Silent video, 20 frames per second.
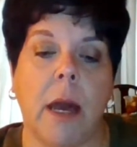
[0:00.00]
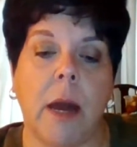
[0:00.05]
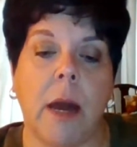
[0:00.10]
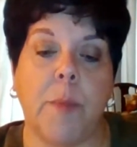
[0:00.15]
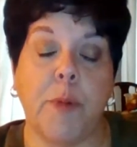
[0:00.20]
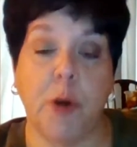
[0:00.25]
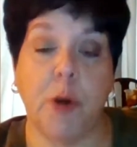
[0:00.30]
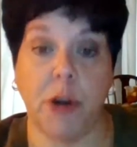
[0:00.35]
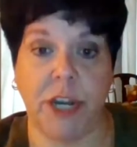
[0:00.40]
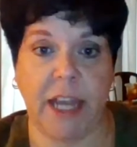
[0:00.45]

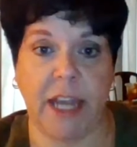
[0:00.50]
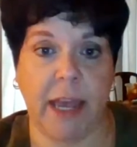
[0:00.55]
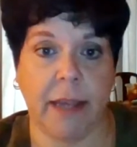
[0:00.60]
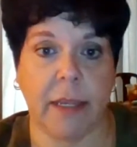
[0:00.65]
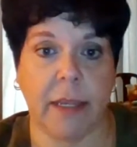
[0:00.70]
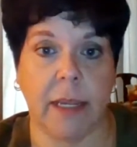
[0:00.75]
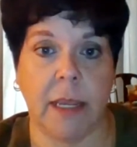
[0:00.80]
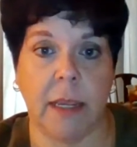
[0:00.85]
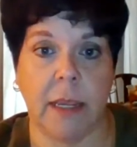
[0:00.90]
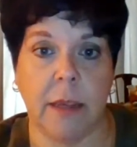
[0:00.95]

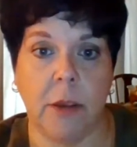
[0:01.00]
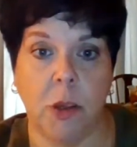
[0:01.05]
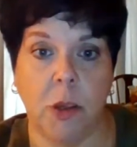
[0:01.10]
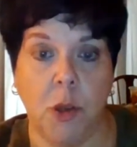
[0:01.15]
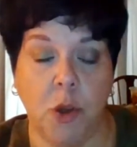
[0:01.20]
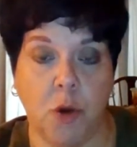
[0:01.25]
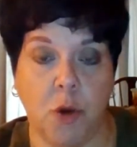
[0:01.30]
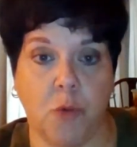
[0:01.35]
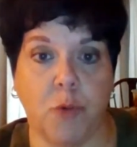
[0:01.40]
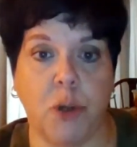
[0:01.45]
protecting
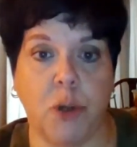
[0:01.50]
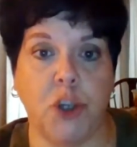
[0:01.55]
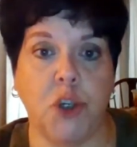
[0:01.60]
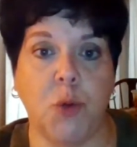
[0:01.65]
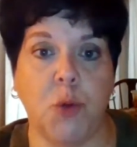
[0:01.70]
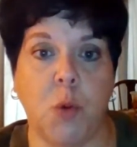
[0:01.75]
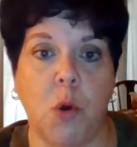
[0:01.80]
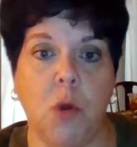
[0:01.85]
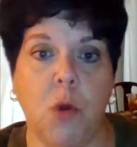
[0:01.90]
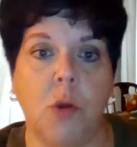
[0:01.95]
your
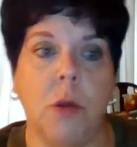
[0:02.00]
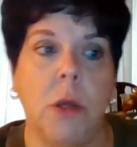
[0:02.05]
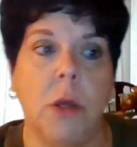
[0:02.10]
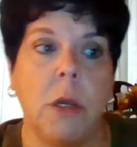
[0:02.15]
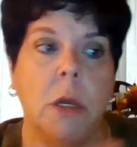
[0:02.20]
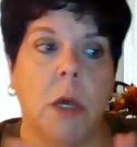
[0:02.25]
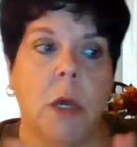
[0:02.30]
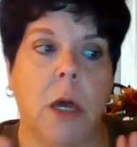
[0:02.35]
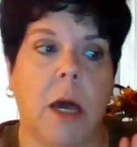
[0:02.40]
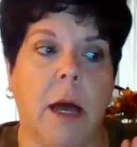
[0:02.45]
ritual,
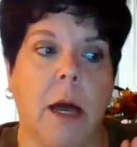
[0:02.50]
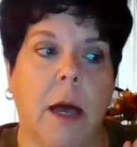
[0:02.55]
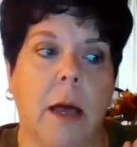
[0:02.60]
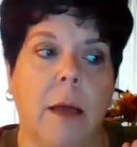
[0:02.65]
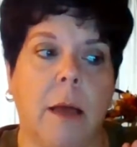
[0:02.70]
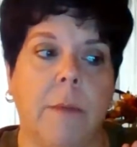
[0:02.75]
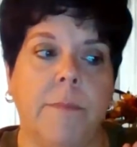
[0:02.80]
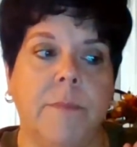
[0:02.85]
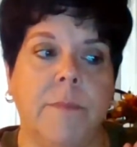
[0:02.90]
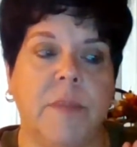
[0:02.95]

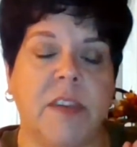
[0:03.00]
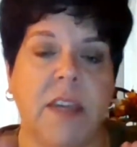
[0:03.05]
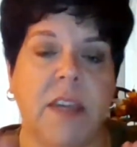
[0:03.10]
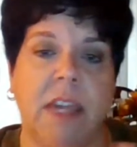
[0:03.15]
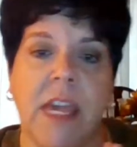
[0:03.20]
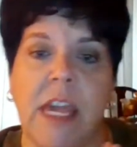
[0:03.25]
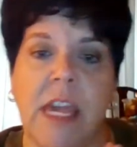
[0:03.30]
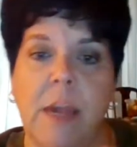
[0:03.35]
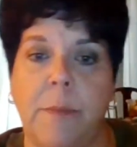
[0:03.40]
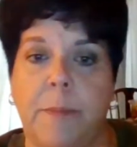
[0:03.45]
to
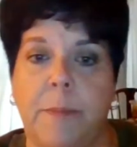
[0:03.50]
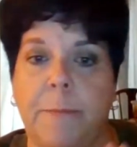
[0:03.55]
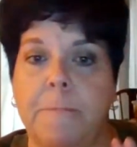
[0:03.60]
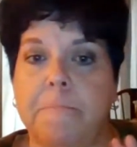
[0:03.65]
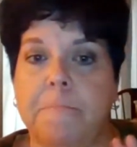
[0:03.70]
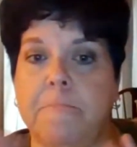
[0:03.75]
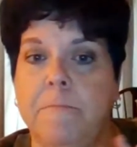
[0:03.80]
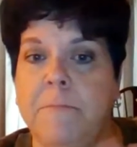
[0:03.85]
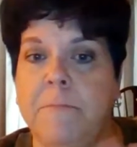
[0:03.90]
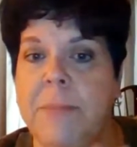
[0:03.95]
keep
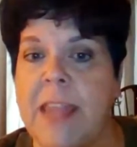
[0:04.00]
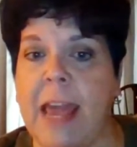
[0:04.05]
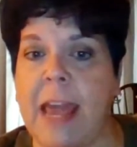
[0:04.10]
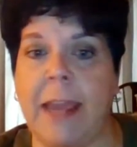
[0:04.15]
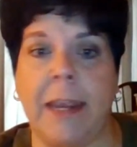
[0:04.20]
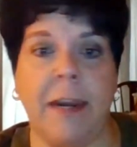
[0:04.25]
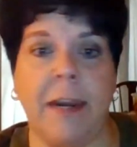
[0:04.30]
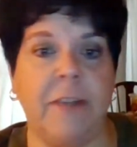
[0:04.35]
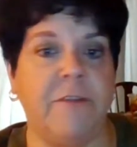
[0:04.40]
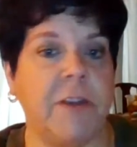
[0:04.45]

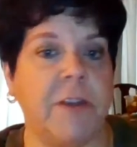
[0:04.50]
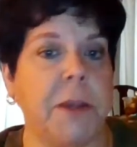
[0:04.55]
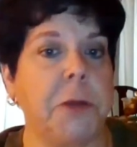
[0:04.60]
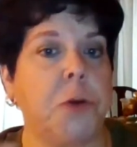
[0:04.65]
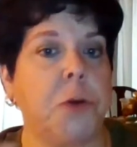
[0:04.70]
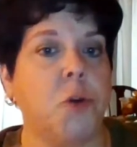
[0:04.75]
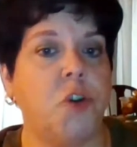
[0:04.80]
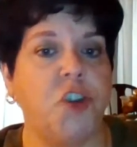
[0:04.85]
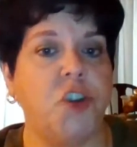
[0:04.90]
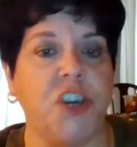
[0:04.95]
negative
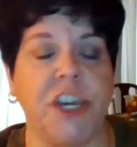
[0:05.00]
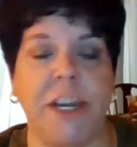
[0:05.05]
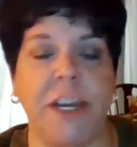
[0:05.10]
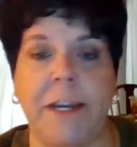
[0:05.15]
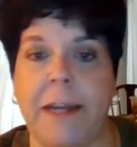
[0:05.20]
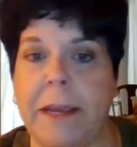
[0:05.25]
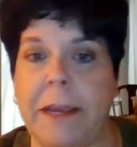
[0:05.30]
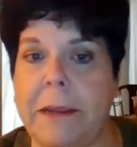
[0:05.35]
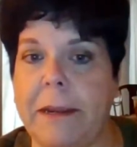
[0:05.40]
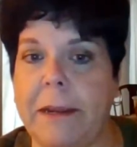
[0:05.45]
energy,
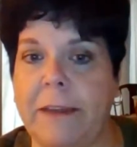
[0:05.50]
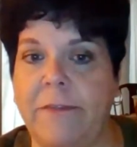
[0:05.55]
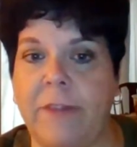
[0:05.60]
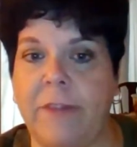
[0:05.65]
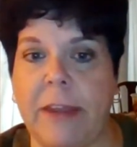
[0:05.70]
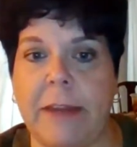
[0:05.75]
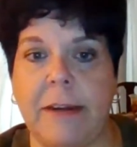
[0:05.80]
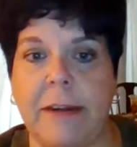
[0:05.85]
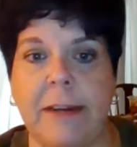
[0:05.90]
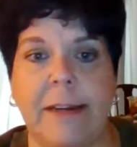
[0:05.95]
negative
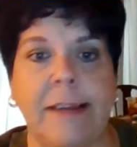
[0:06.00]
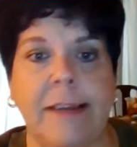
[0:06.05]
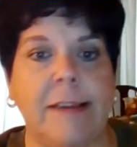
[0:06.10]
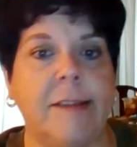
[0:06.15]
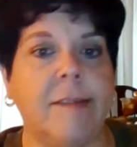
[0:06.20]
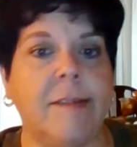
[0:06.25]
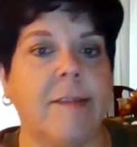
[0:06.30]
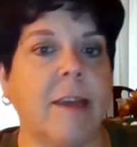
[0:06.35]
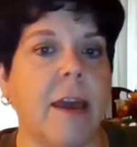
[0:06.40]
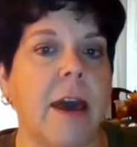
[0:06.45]

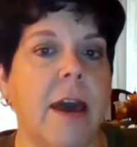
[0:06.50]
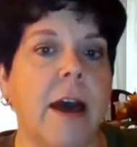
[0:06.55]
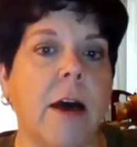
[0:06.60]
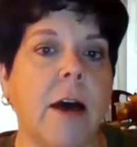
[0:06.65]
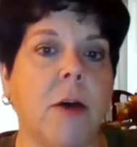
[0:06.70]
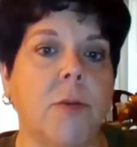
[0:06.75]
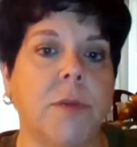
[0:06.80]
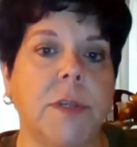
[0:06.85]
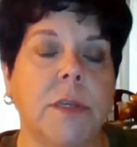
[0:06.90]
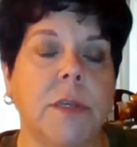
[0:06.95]
entities
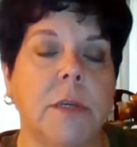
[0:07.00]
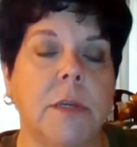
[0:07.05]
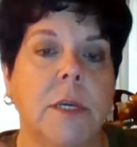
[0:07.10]
out.